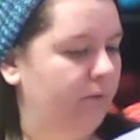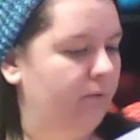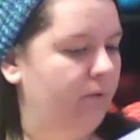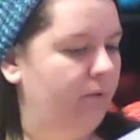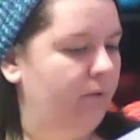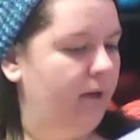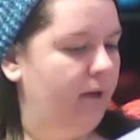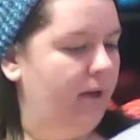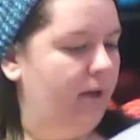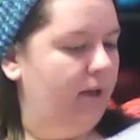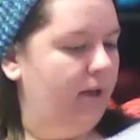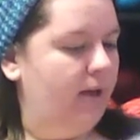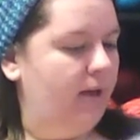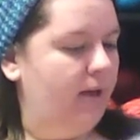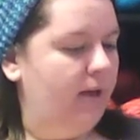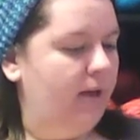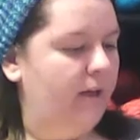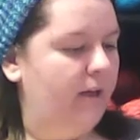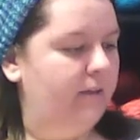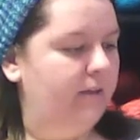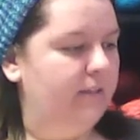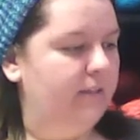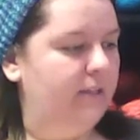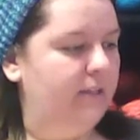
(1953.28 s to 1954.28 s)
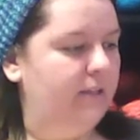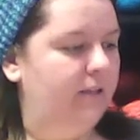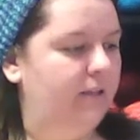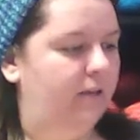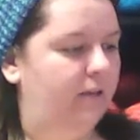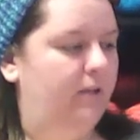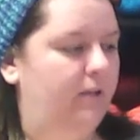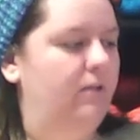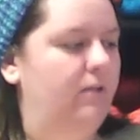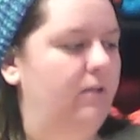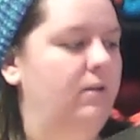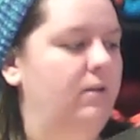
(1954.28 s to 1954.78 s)
Right
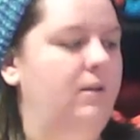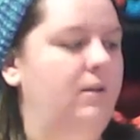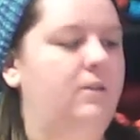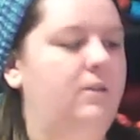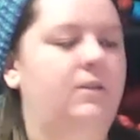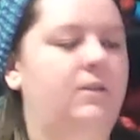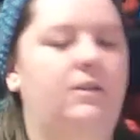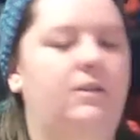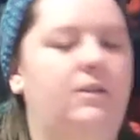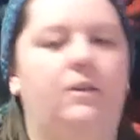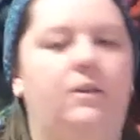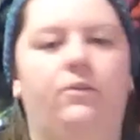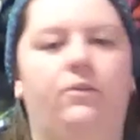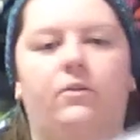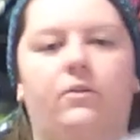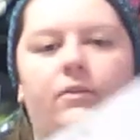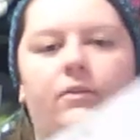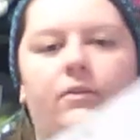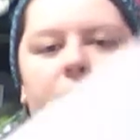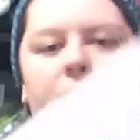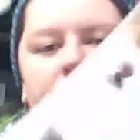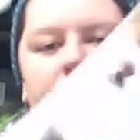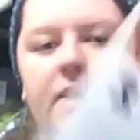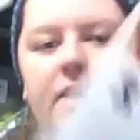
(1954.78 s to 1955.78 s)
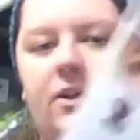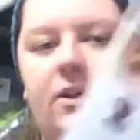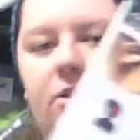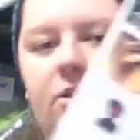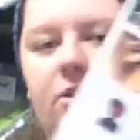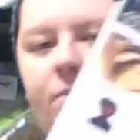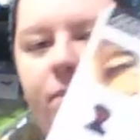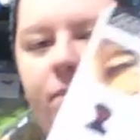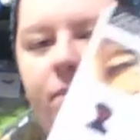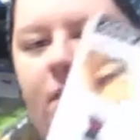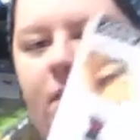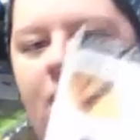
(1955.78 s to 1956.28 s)
here in the stealth review section.
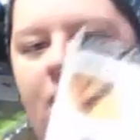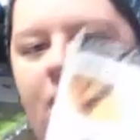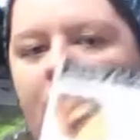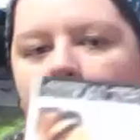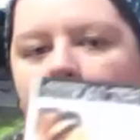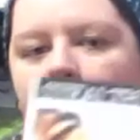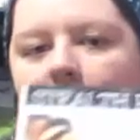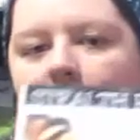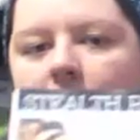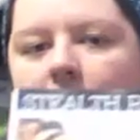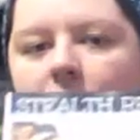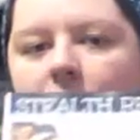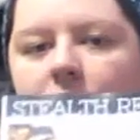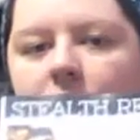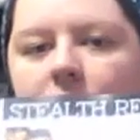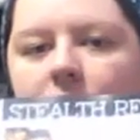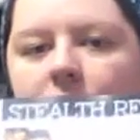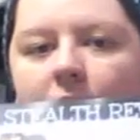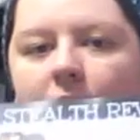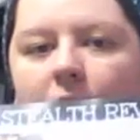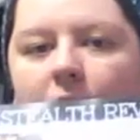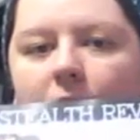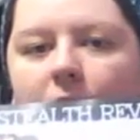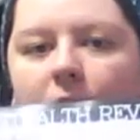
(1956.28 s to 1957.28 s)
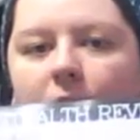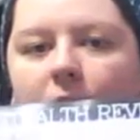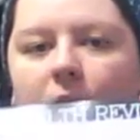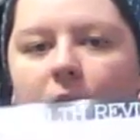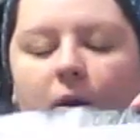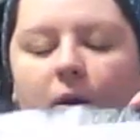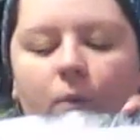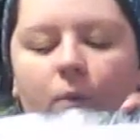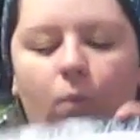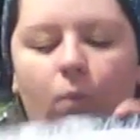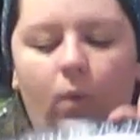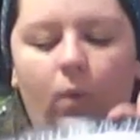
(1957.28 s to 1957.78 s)

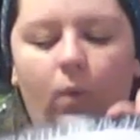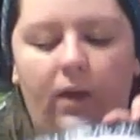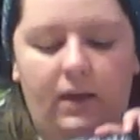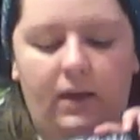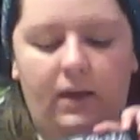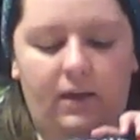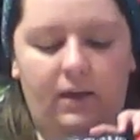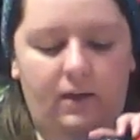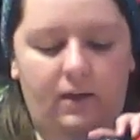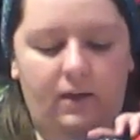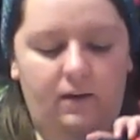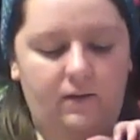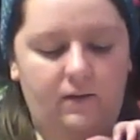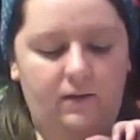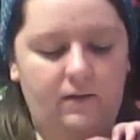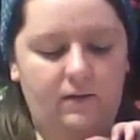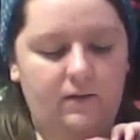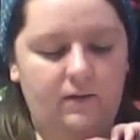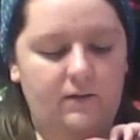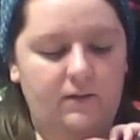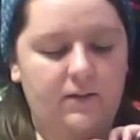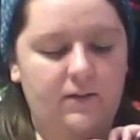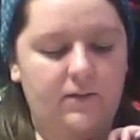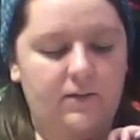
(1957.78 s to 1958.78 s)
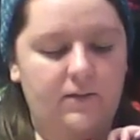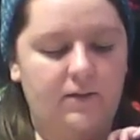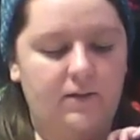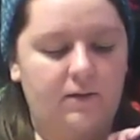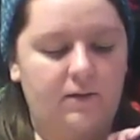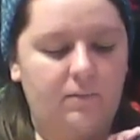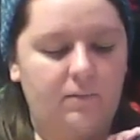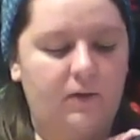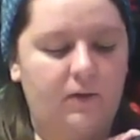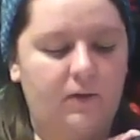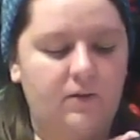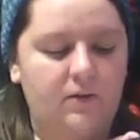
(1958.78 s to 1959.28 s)
So when this
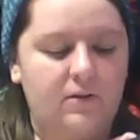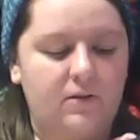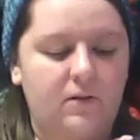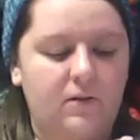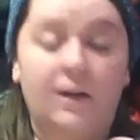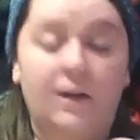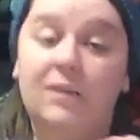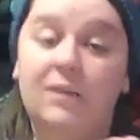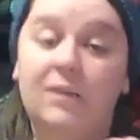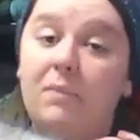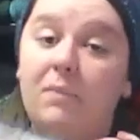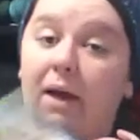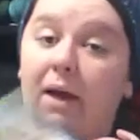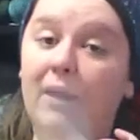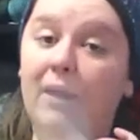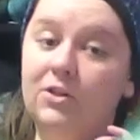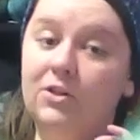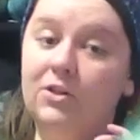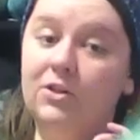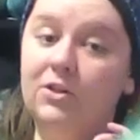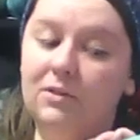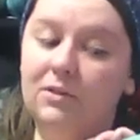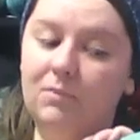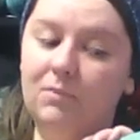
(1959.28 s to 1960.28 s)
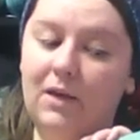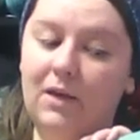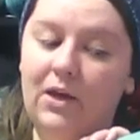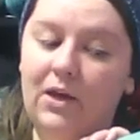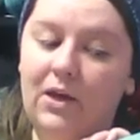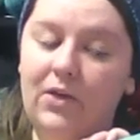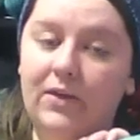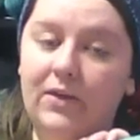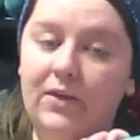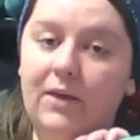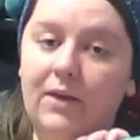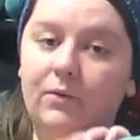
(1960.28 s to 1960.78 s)
certain person got a package in the
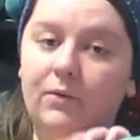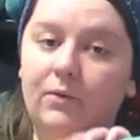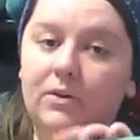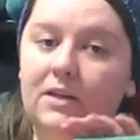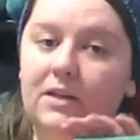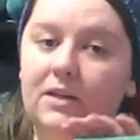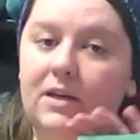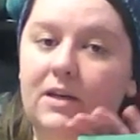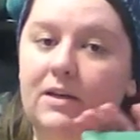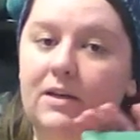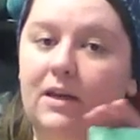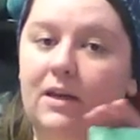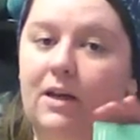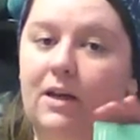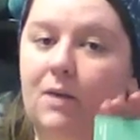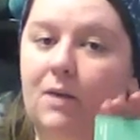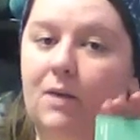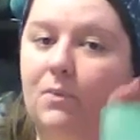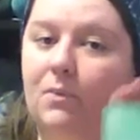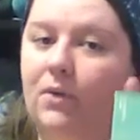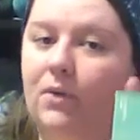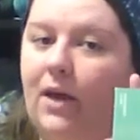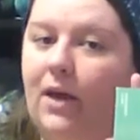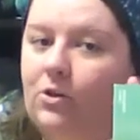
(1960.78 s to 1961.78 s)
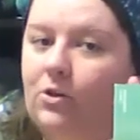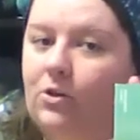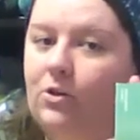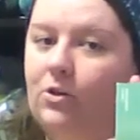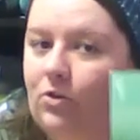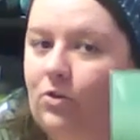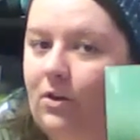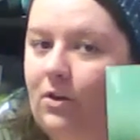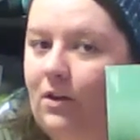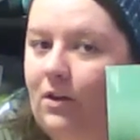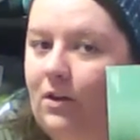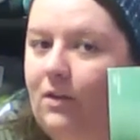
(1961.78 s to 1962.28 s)
mail, they were sent a couple
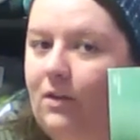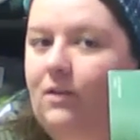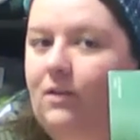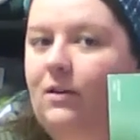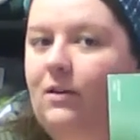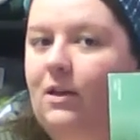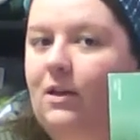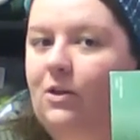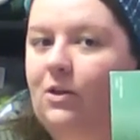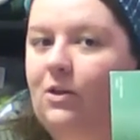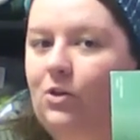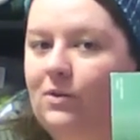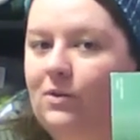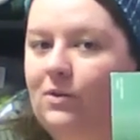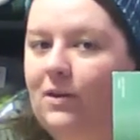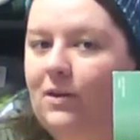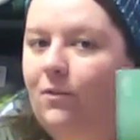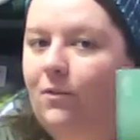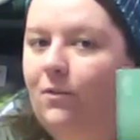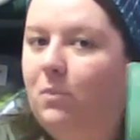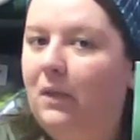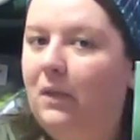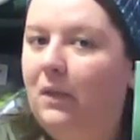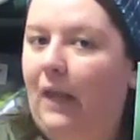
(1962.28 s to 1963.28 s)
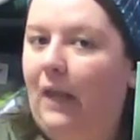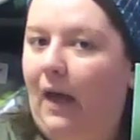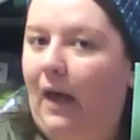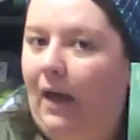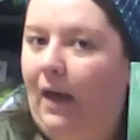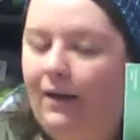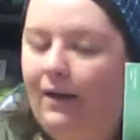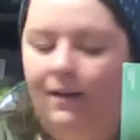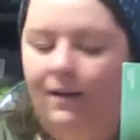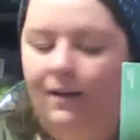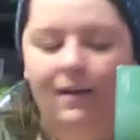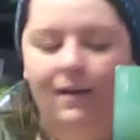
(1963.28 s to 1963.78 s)
extra issues of
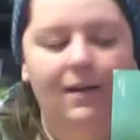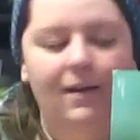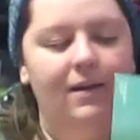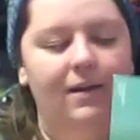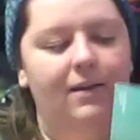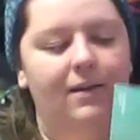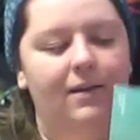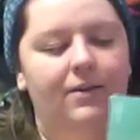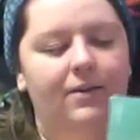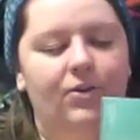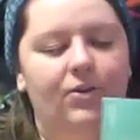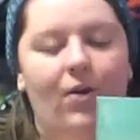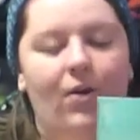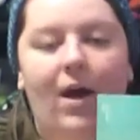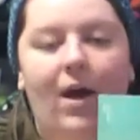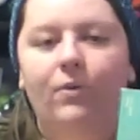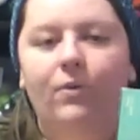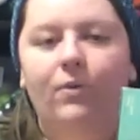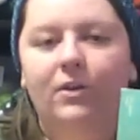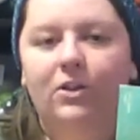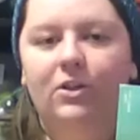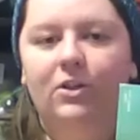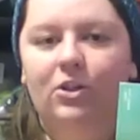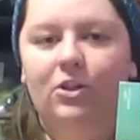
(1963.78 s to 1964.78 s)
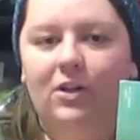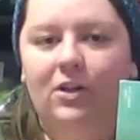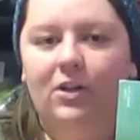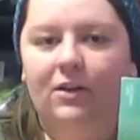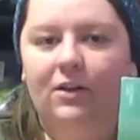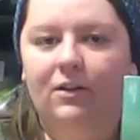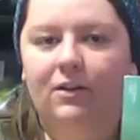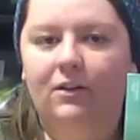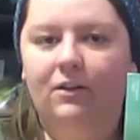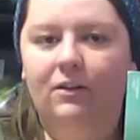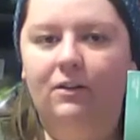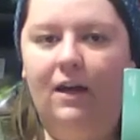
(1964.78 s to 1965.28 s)
Ply. So I want to share
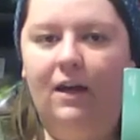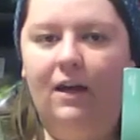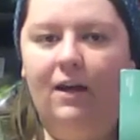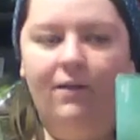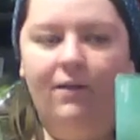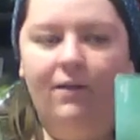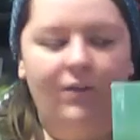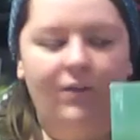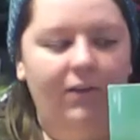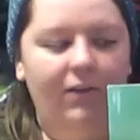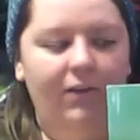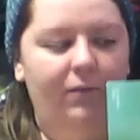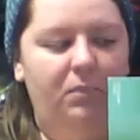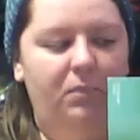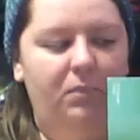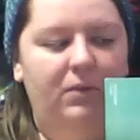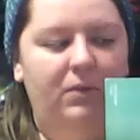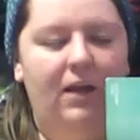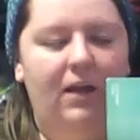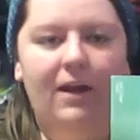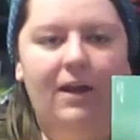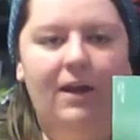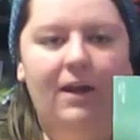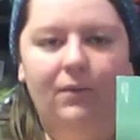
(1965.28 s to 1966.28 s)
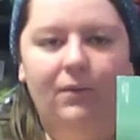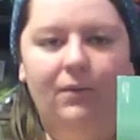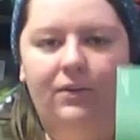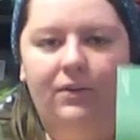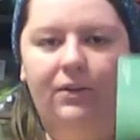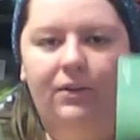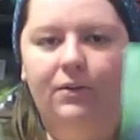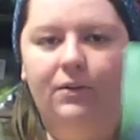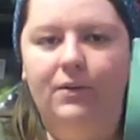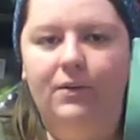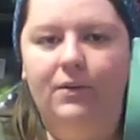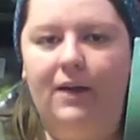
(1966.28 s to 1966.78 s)
the love of Ply with
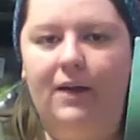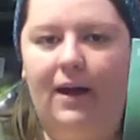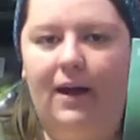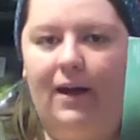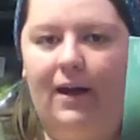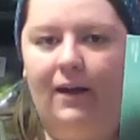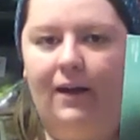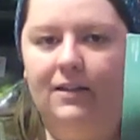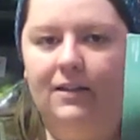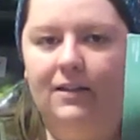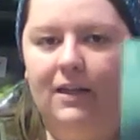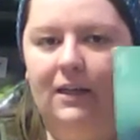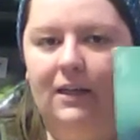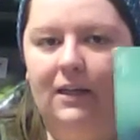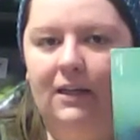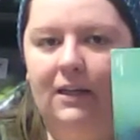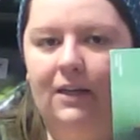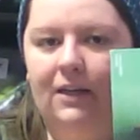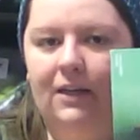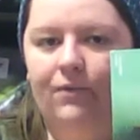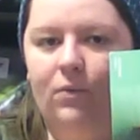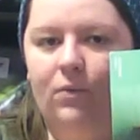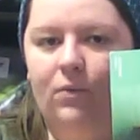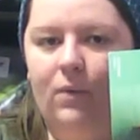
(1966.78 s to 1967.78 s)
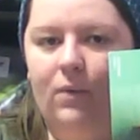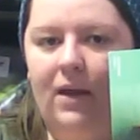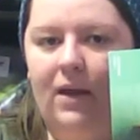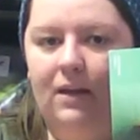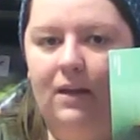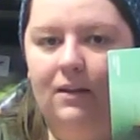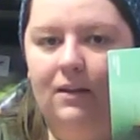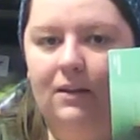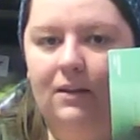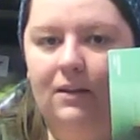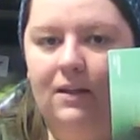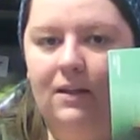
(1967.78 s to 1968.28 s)
you guys and give
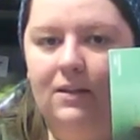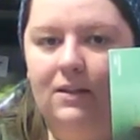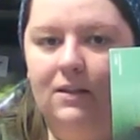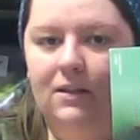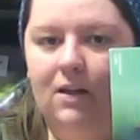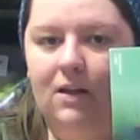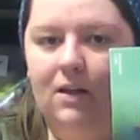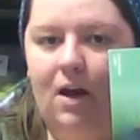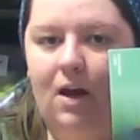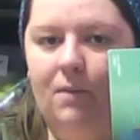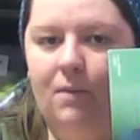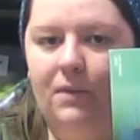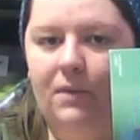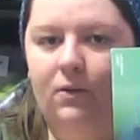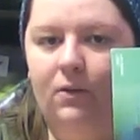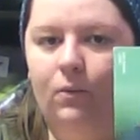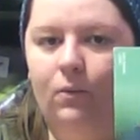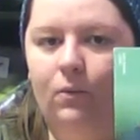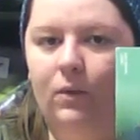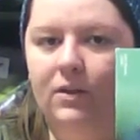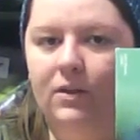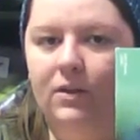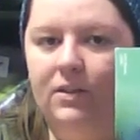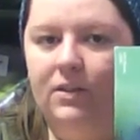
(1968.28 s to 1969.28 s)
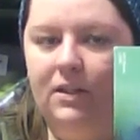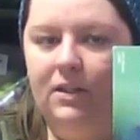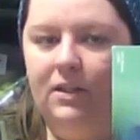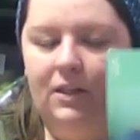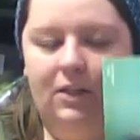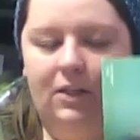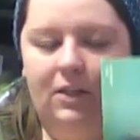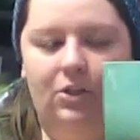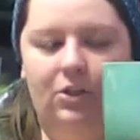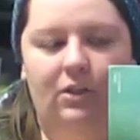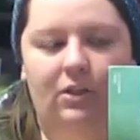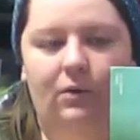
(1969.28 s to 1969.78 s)
away this copy, the worsted
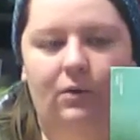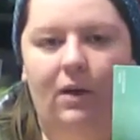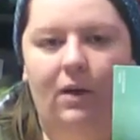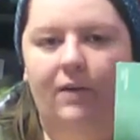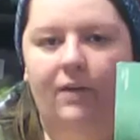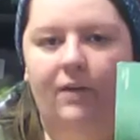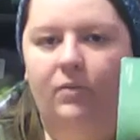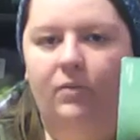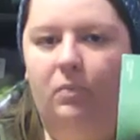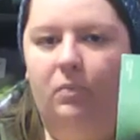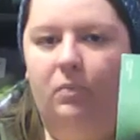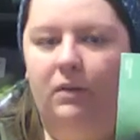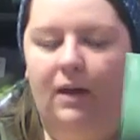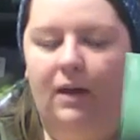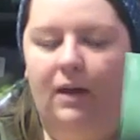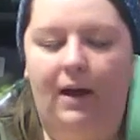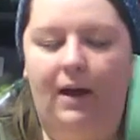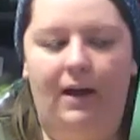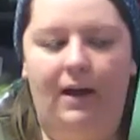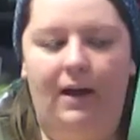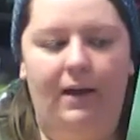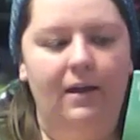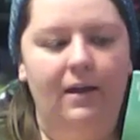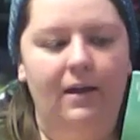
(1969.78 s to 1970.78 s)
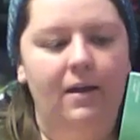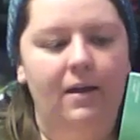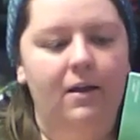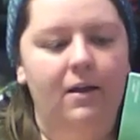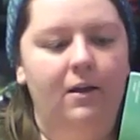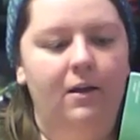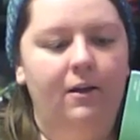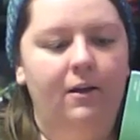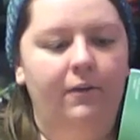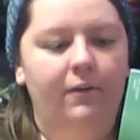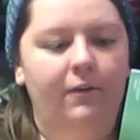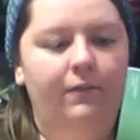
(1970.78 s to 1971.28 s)
issue of Ply,
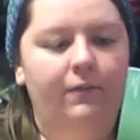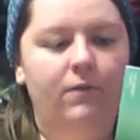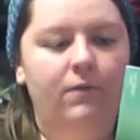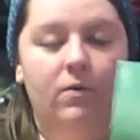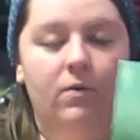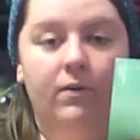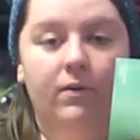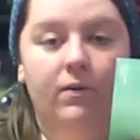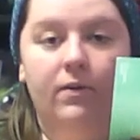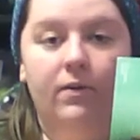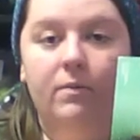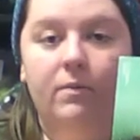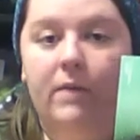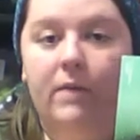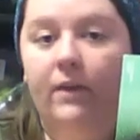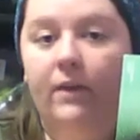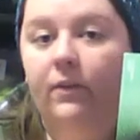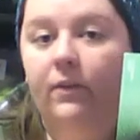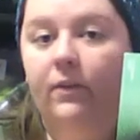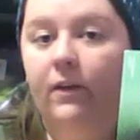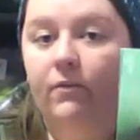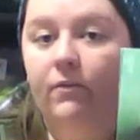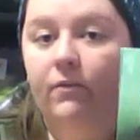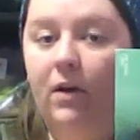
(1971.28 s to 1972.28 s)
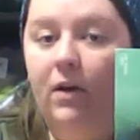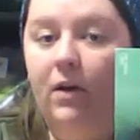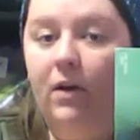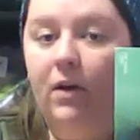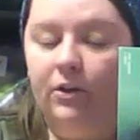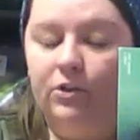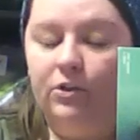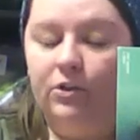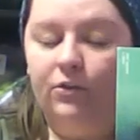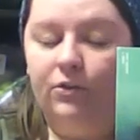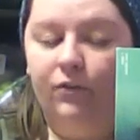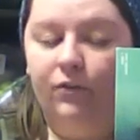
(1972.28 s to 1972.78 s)
for the month of
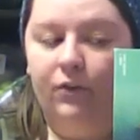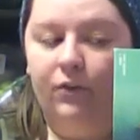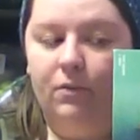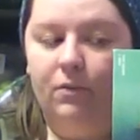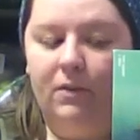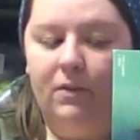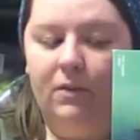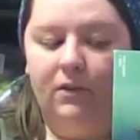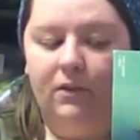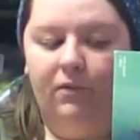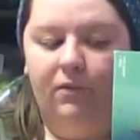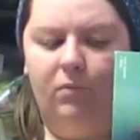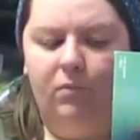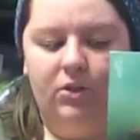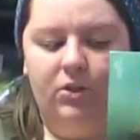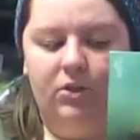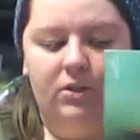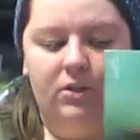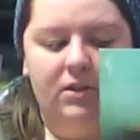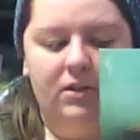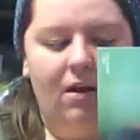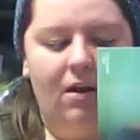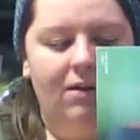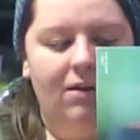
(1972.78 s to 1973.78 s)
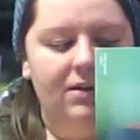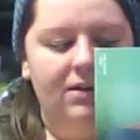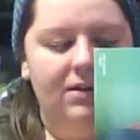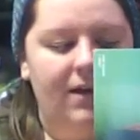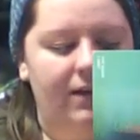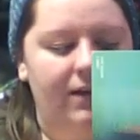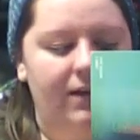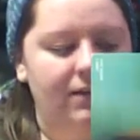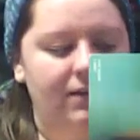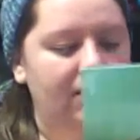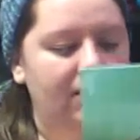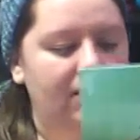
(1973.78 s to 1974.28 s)
March, for the month of March's
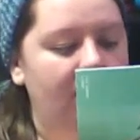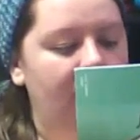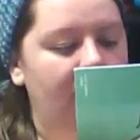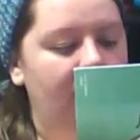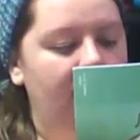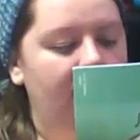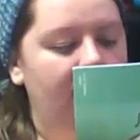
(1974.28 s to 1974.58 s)
contest.